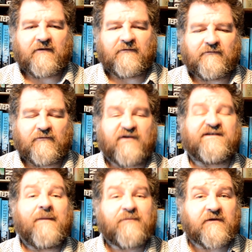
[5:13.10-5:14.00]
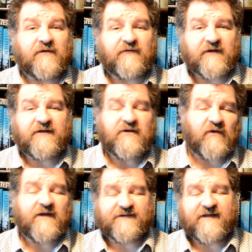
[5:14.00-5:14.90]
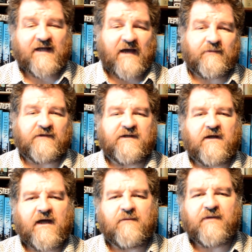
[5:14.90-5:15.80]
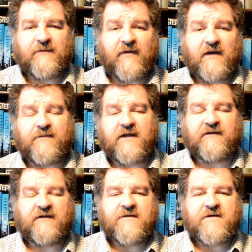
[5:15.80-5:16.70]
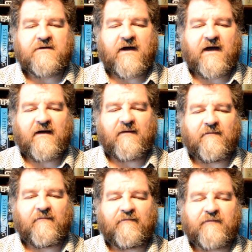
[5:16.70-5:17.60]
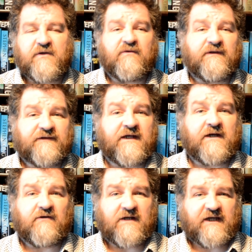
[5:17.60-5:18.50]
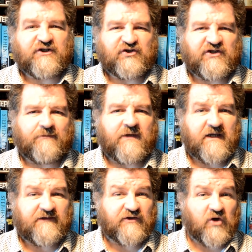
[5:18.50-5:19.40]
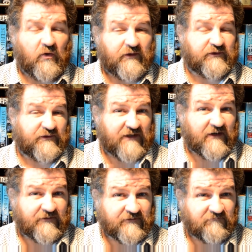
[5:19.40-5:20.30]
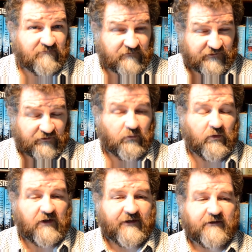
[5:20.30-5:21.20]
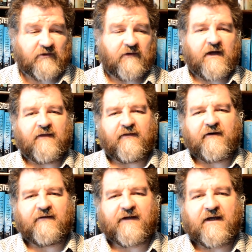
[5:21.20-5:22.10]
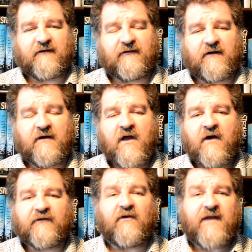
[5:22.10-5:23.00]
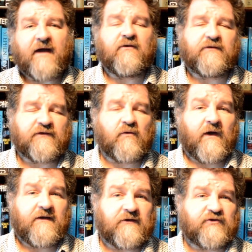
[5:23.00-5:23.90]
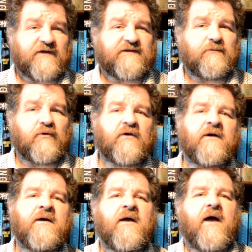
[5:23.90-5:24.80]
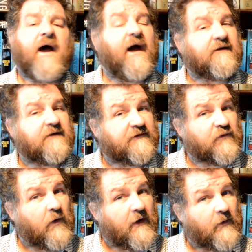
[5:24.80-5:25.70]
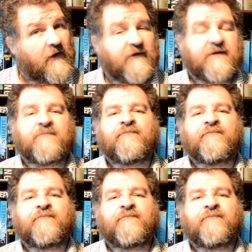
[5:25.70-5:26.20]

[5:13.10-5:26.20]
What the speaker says: receptive of it, you know, it still happens, and bit by bit you can see a relationship is going to start somewhere, like, you know, and they're getting there. So yeah, no, it's quite an interesting book, and it's quite well written.